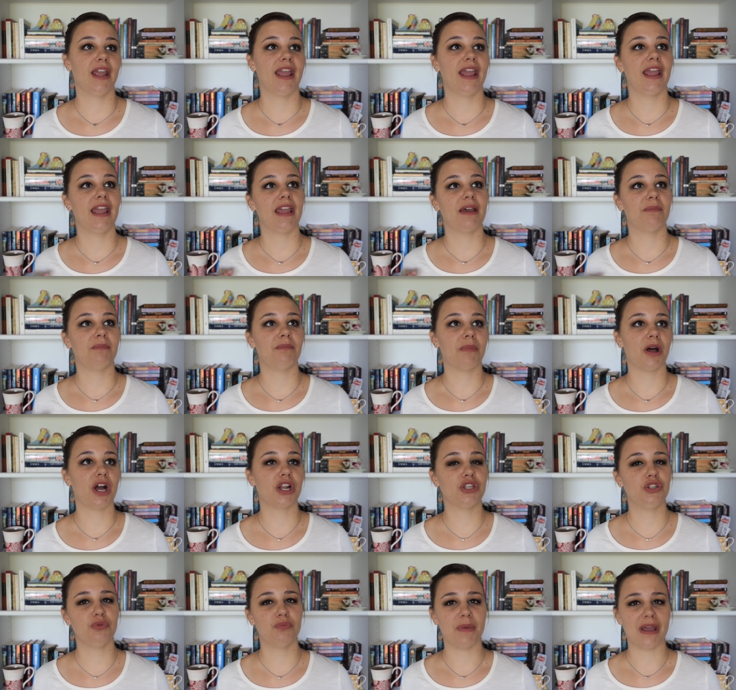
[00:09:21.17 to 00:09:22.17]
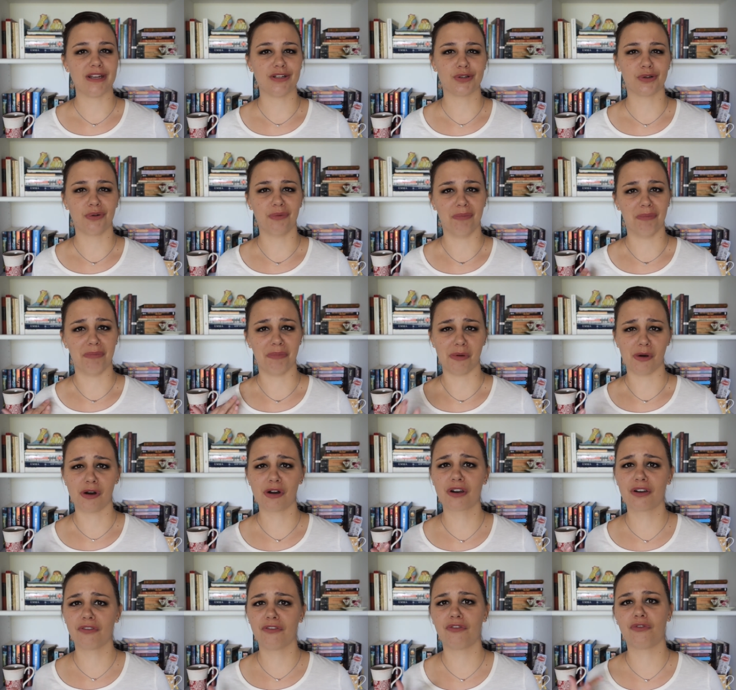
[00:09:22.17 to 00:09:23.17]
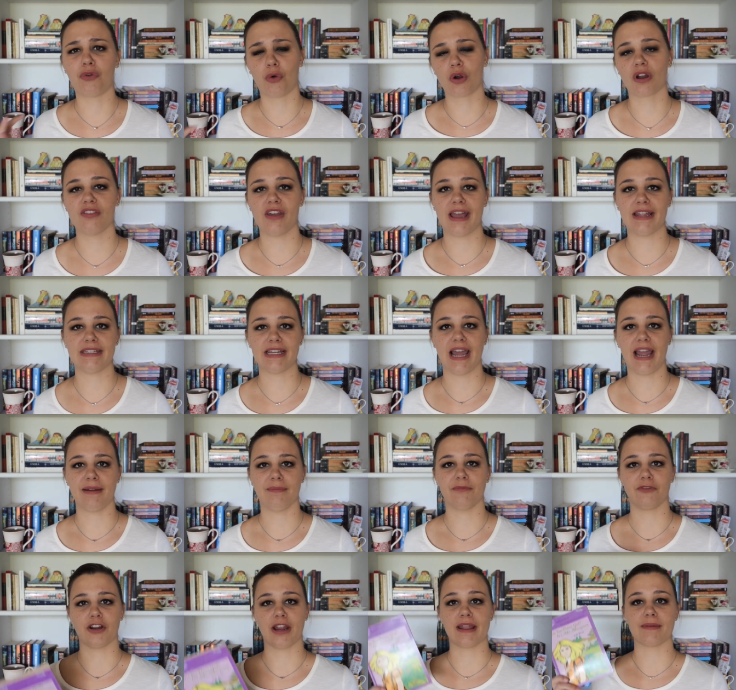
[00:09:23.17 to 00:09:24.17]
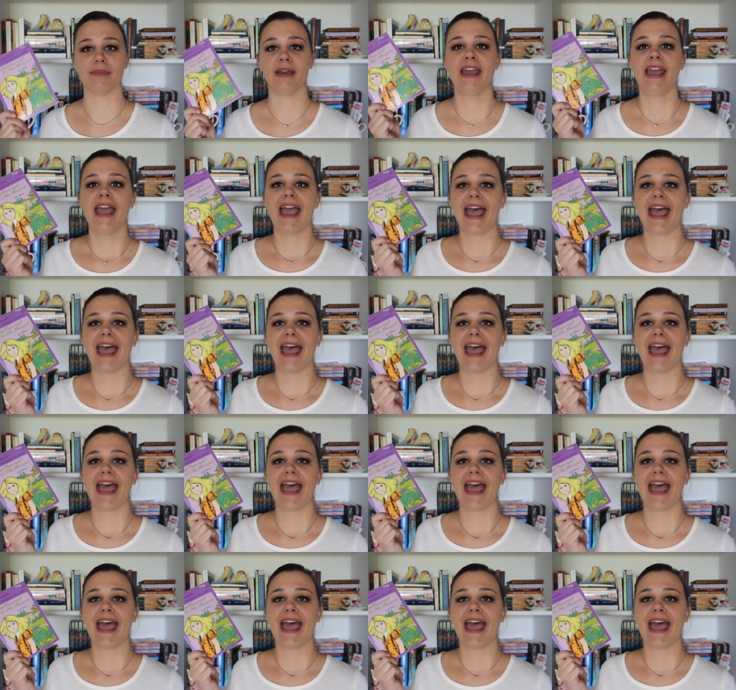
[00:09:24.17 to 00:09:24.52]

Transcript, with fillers: a monumental book for that time frame.